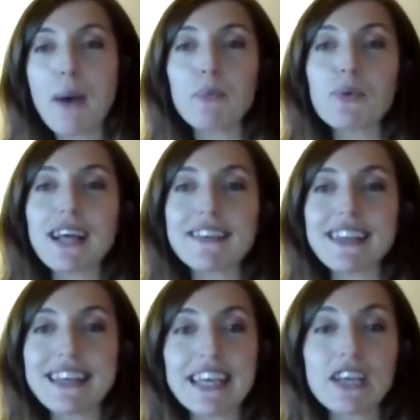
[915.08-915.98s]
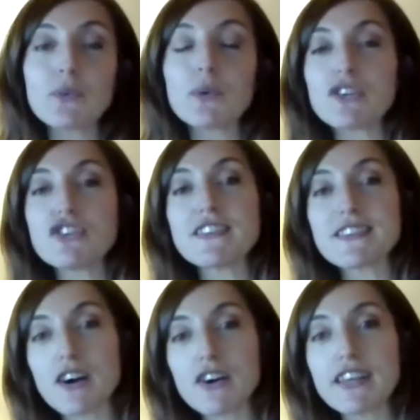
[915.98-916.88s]
with us at Lincoln, where she
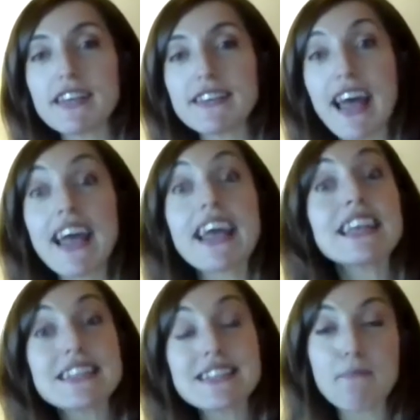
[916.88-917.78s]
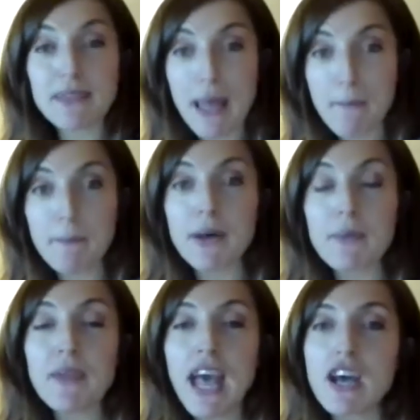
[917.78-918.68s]
started in September
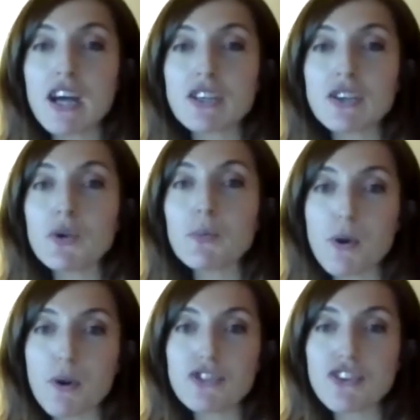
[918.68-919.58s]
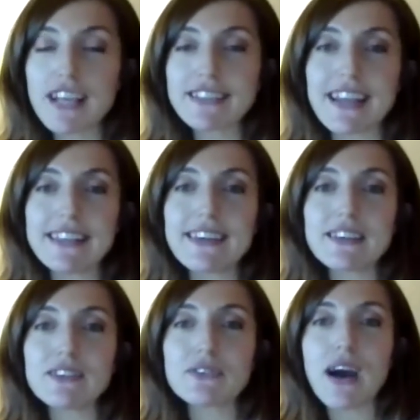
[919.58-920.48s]
her new project
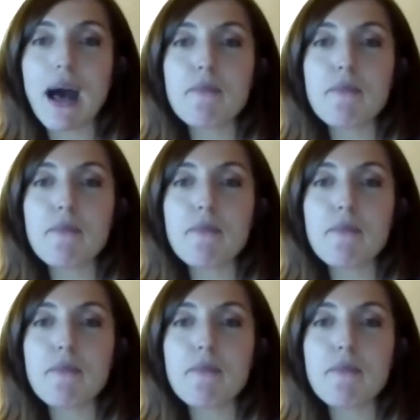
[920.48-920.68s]
entitled